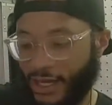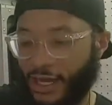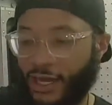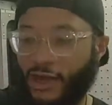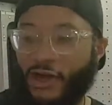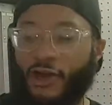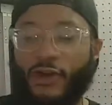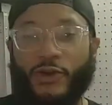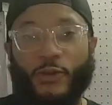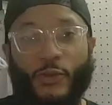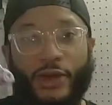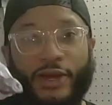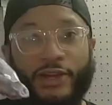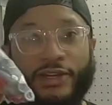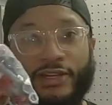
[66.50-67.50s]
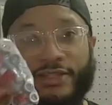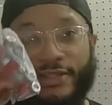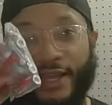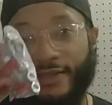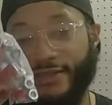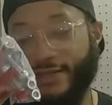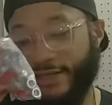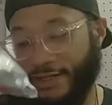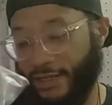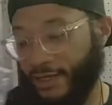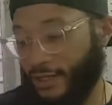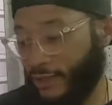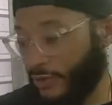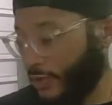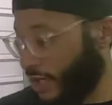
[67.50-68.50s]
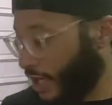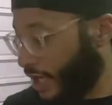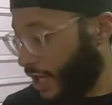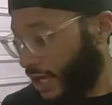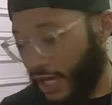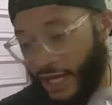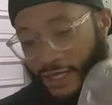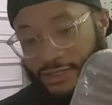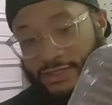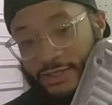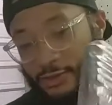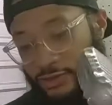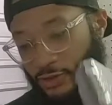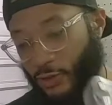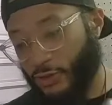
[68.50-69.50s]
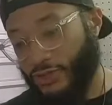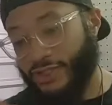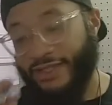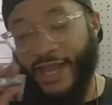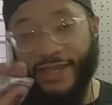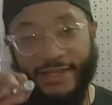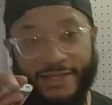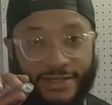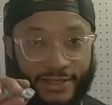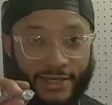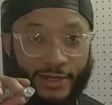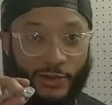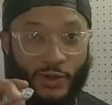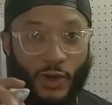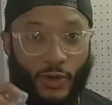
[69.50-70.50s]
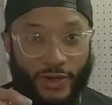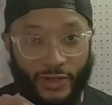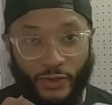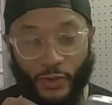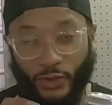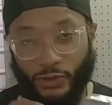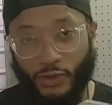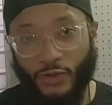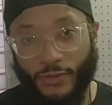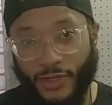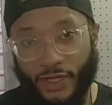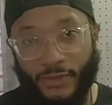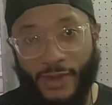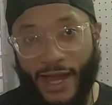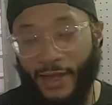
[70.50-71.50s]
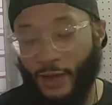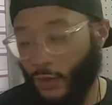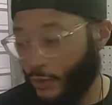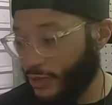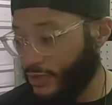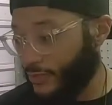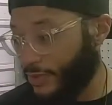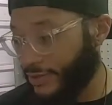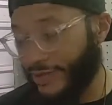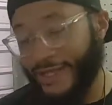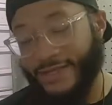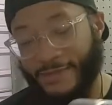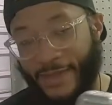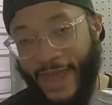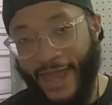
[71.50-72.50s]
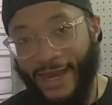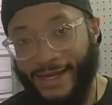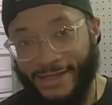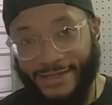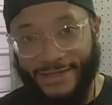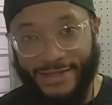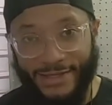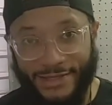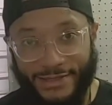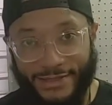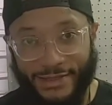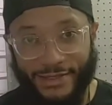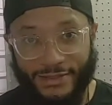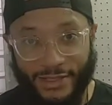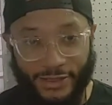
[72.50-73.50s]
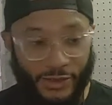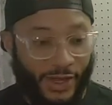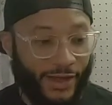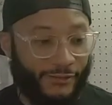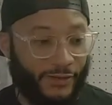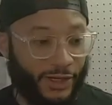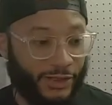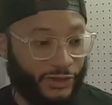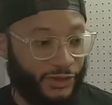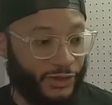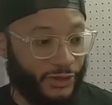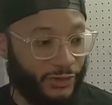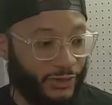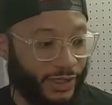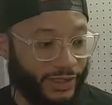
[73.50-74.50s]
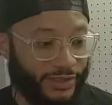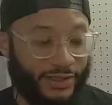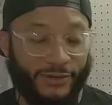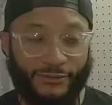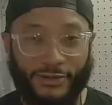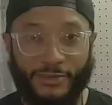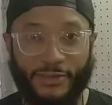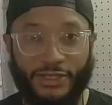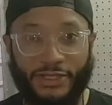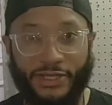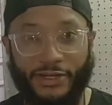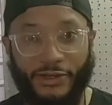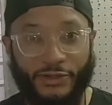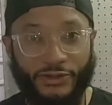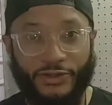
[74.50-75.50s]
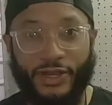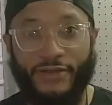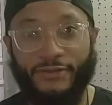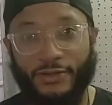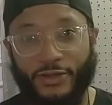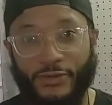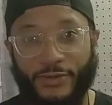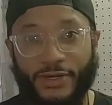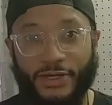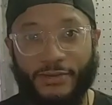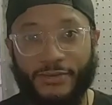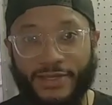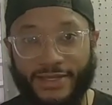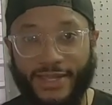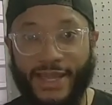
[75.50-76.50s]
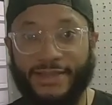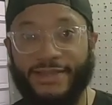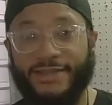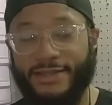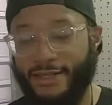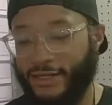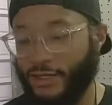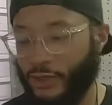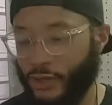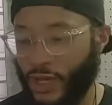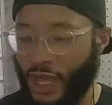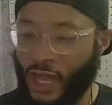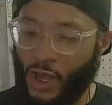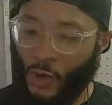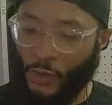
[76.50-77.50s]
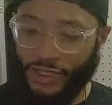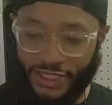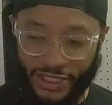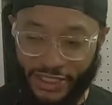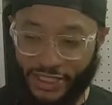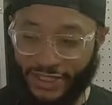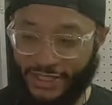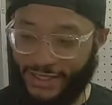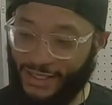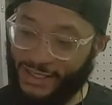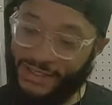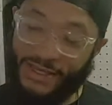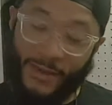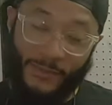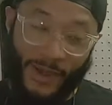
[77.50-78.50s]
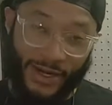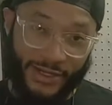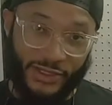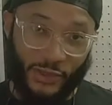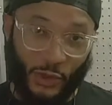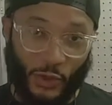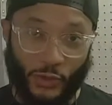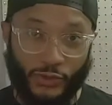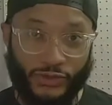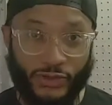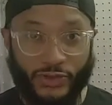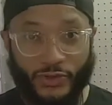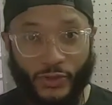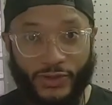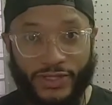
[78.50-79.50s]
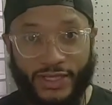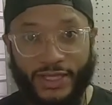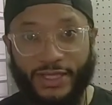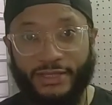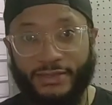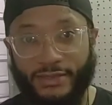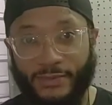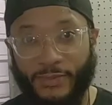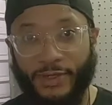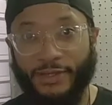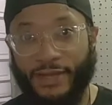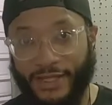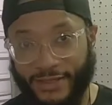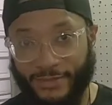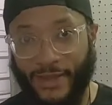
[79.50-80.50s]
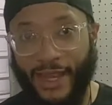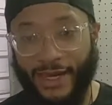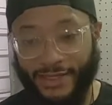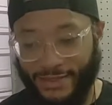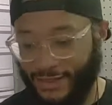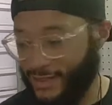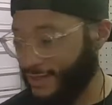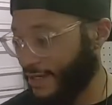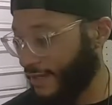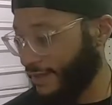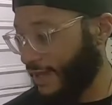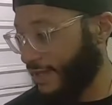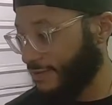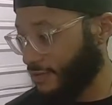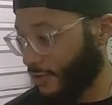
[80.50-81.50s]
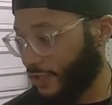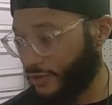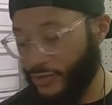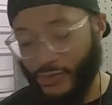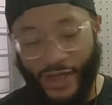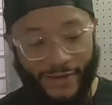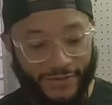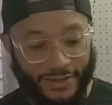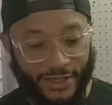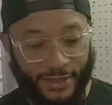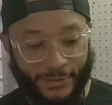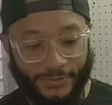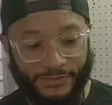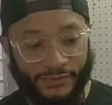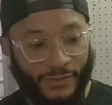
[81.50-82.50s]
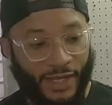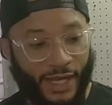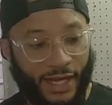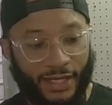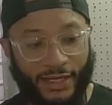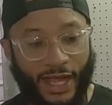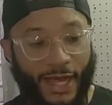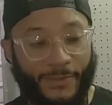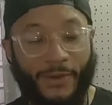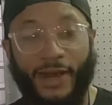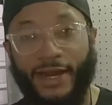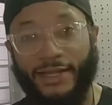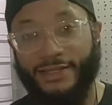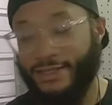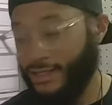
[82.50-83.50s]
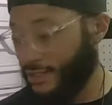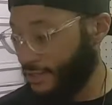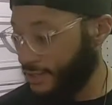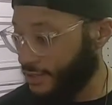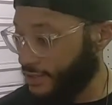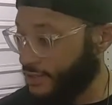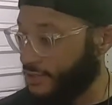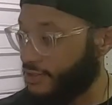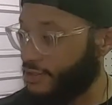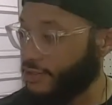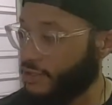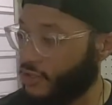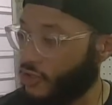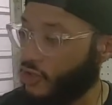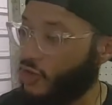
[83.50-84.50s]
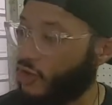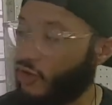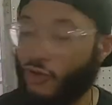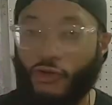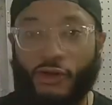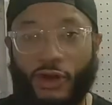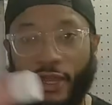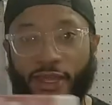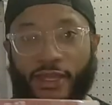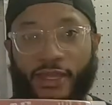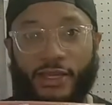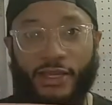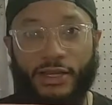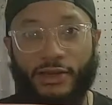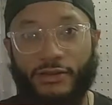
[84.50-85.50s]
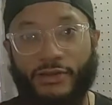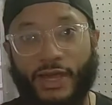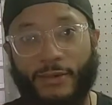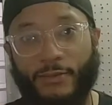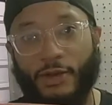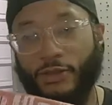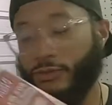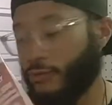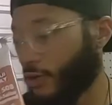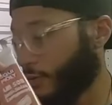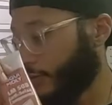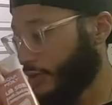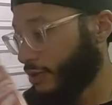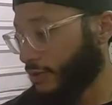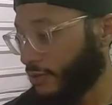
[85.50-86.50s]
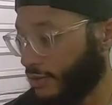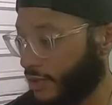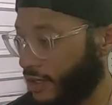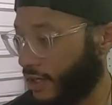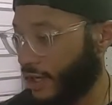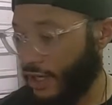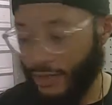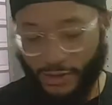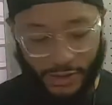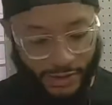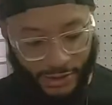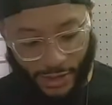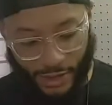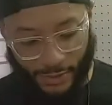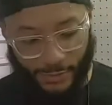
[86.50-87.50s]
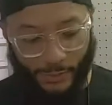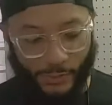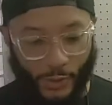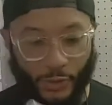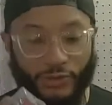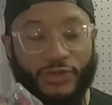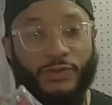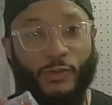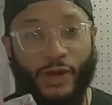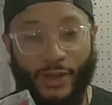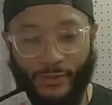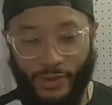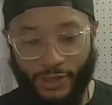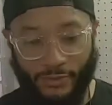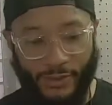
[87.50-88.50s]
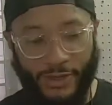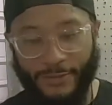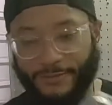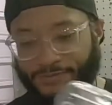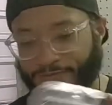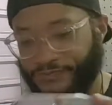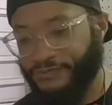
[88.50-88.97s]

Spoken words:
hardware, stainless steel. So stainless steel going into aluminum, I always put like some anti-seize because you have two different materials. You have aluminum and stainless steel, which could just seize up on its own. So it's always good to put like some anti-seize on that. So I do have some copper anti-seize right here that I'm going to throw in on these bolts when I put them in.